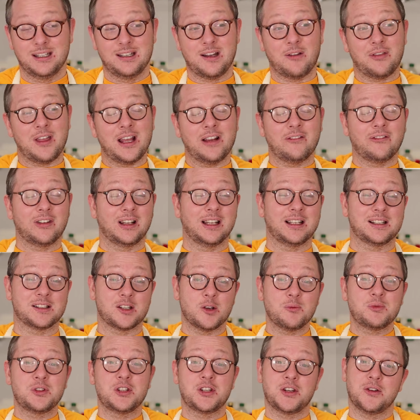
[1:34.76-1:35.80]
Now thankfully,
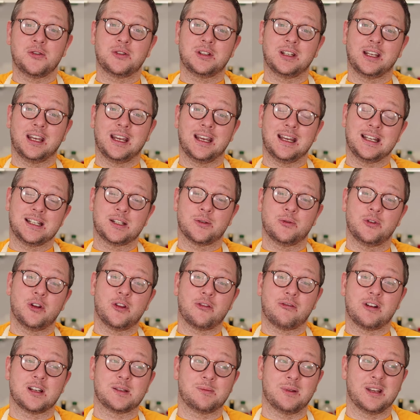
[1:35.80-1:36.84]
substituting it into
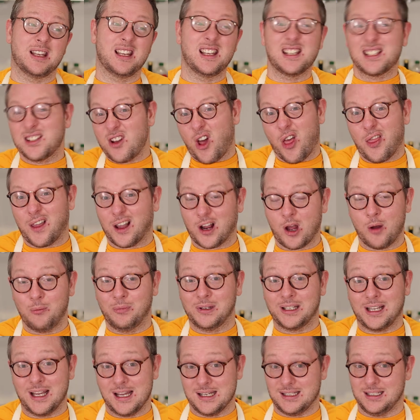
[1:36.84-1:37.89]
another recipe is not that
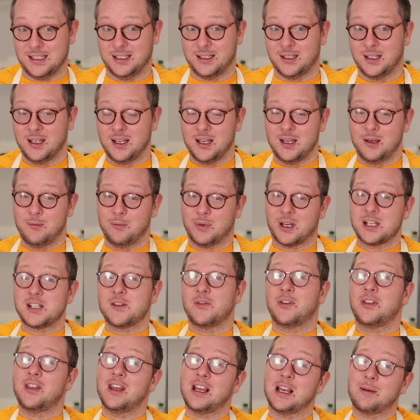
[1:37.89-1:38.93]
complicated, because
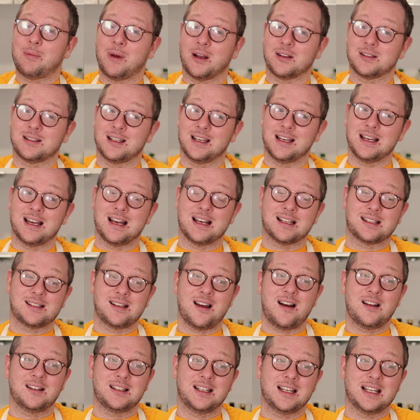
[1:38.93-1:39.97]
if you think about it, a
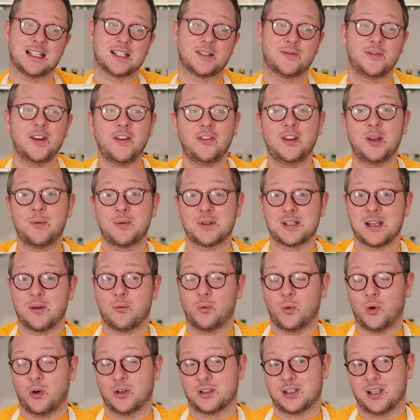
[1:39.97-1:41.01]
starter is
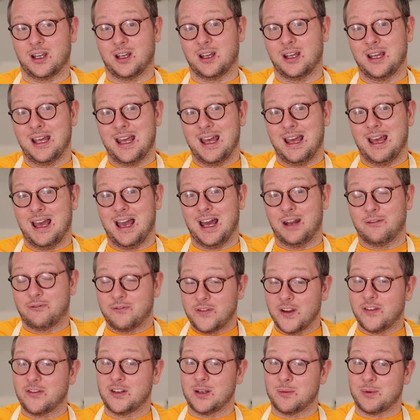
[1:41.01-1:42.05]
50% water and
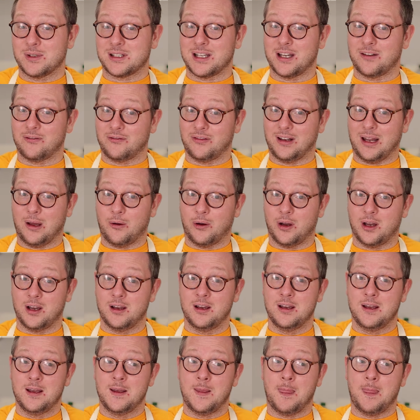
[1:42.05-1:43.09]
50% flour.